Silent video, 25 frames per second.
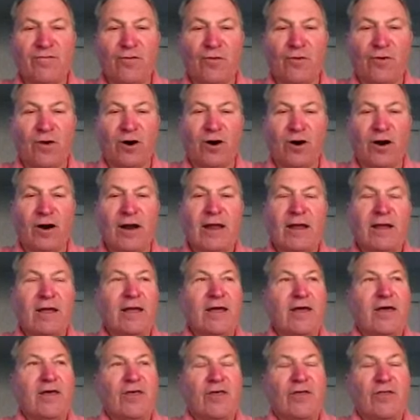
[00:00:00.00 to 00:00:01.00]
4,
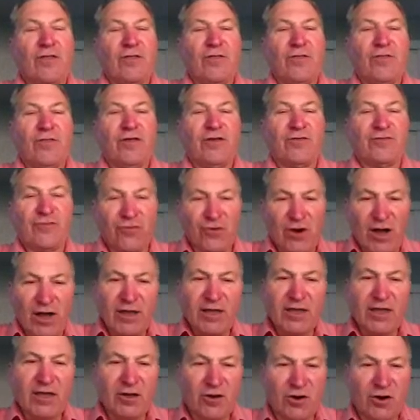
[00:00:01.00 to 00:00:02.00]
the
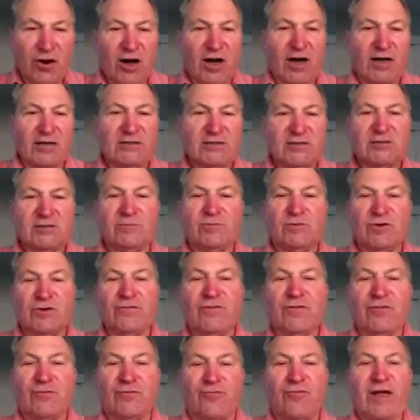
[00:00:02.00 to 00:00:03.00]
trucking costs to
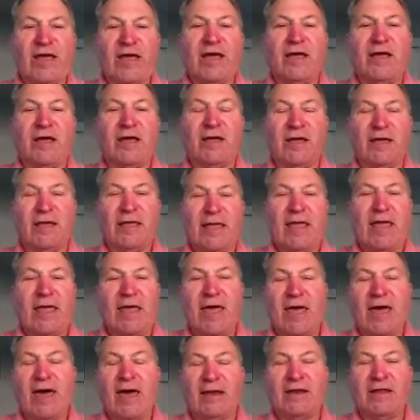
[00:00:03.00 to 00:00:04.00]
move the rig
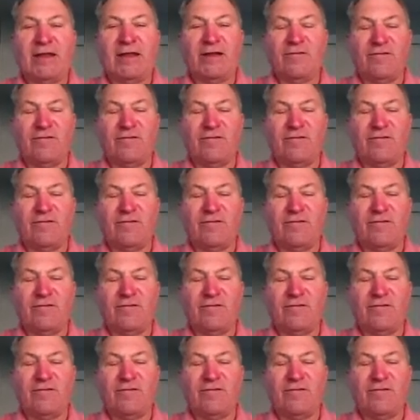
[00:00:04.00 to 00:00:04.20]
had